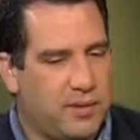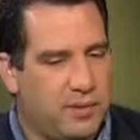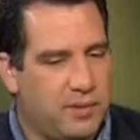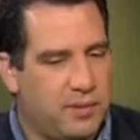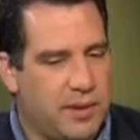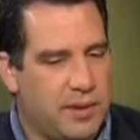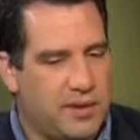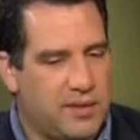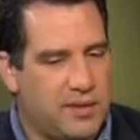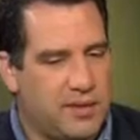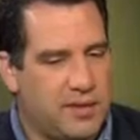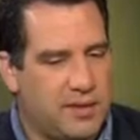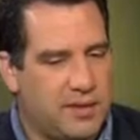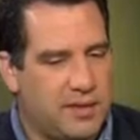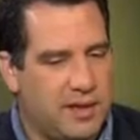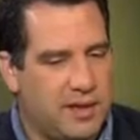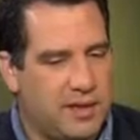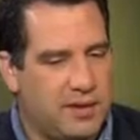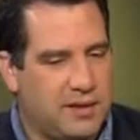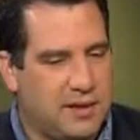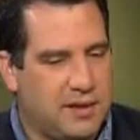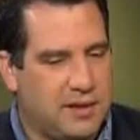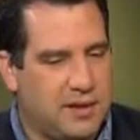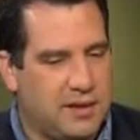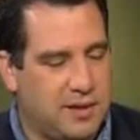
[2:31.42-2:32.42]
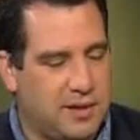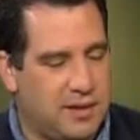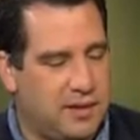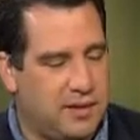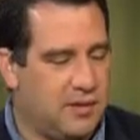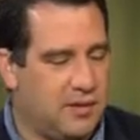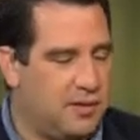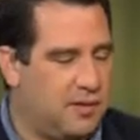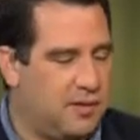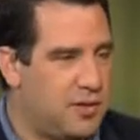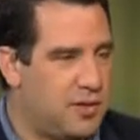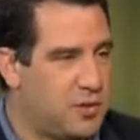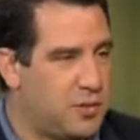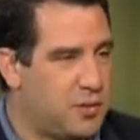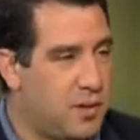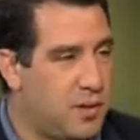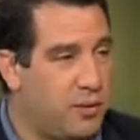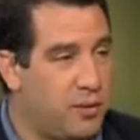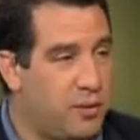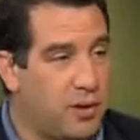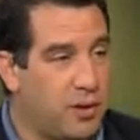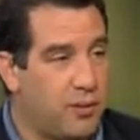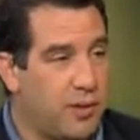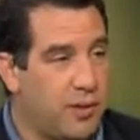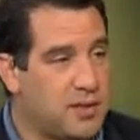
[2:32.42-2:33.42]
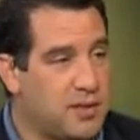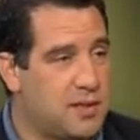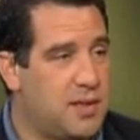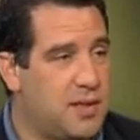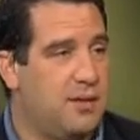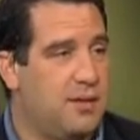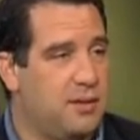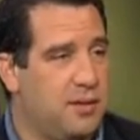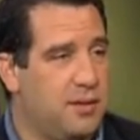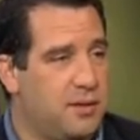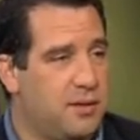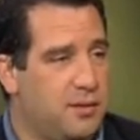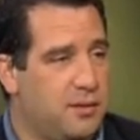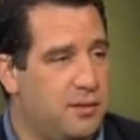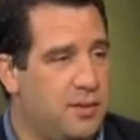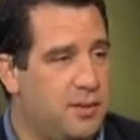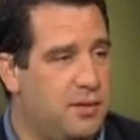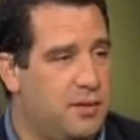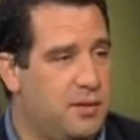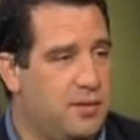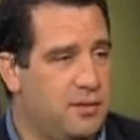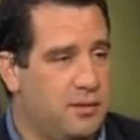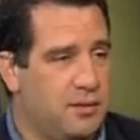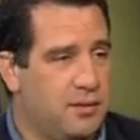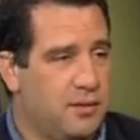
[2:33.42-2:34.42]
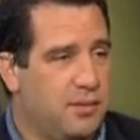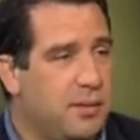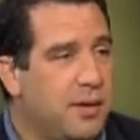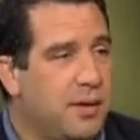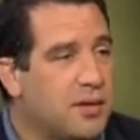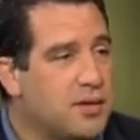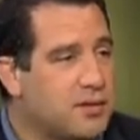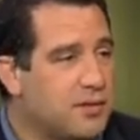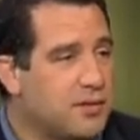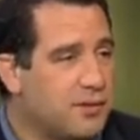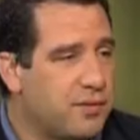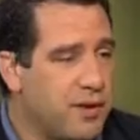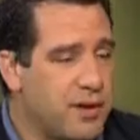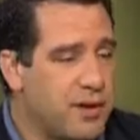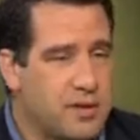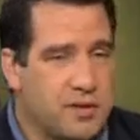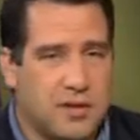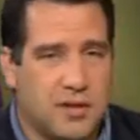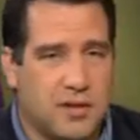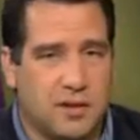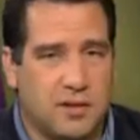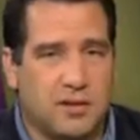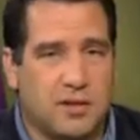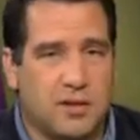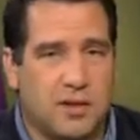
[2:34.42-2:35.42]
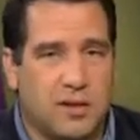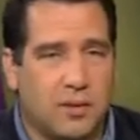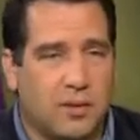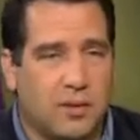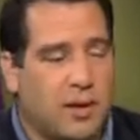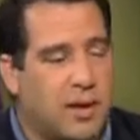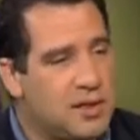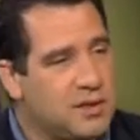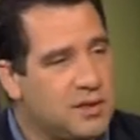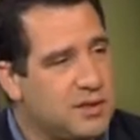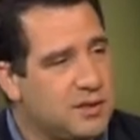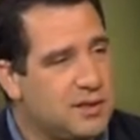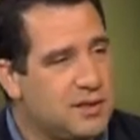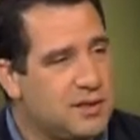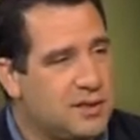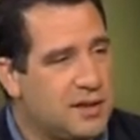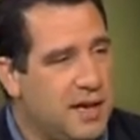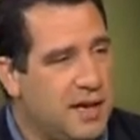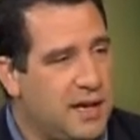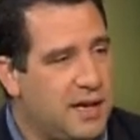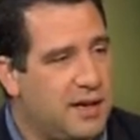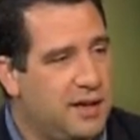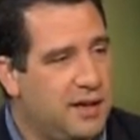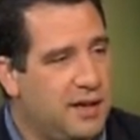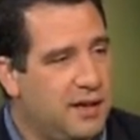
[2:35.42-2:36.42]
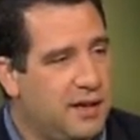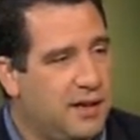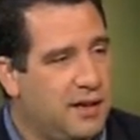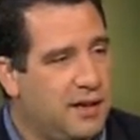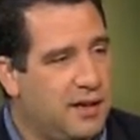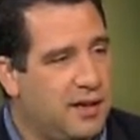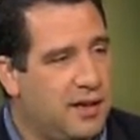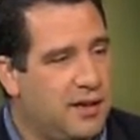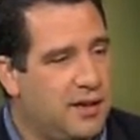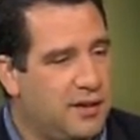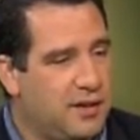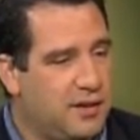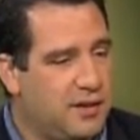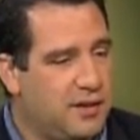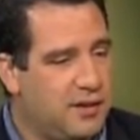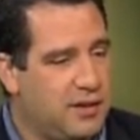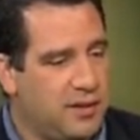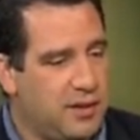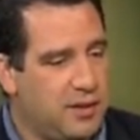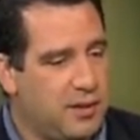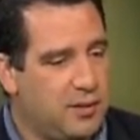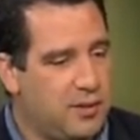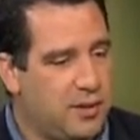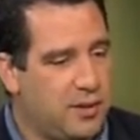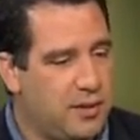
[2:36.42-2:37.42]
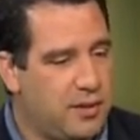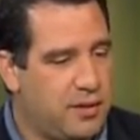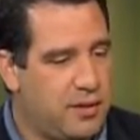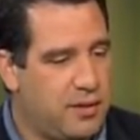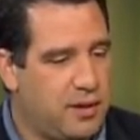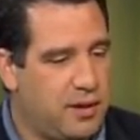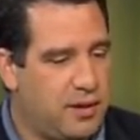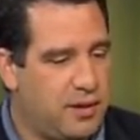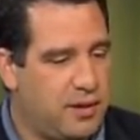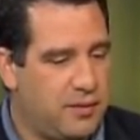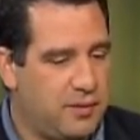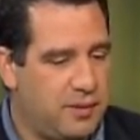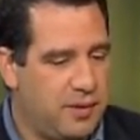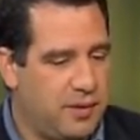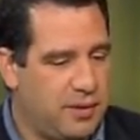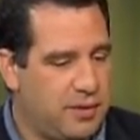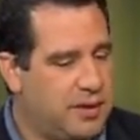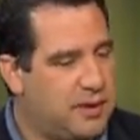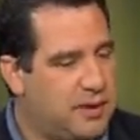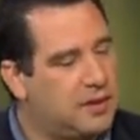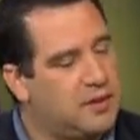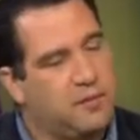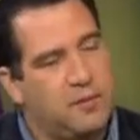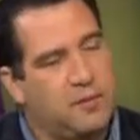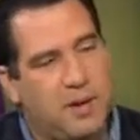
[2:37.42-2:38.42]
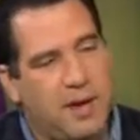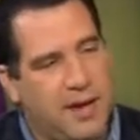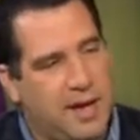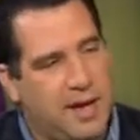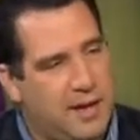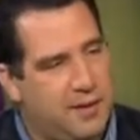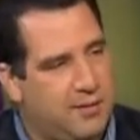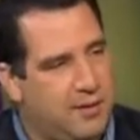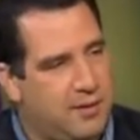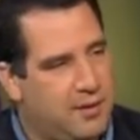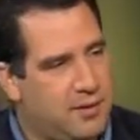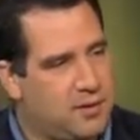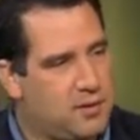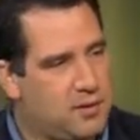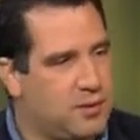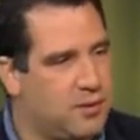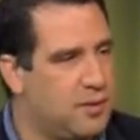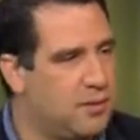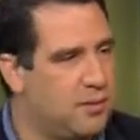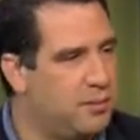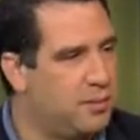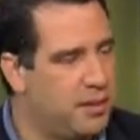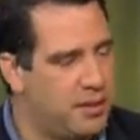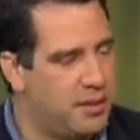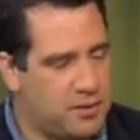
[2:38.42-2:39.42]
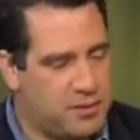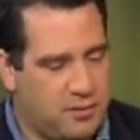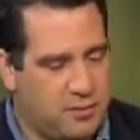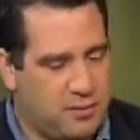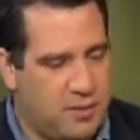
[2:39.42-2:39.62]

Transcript: mentioned that, uh, and this may really resonate with, with a bunch of friends that, that are watching today. Yeah. You know, they're dealing with uh, addictive behaviors or compulsive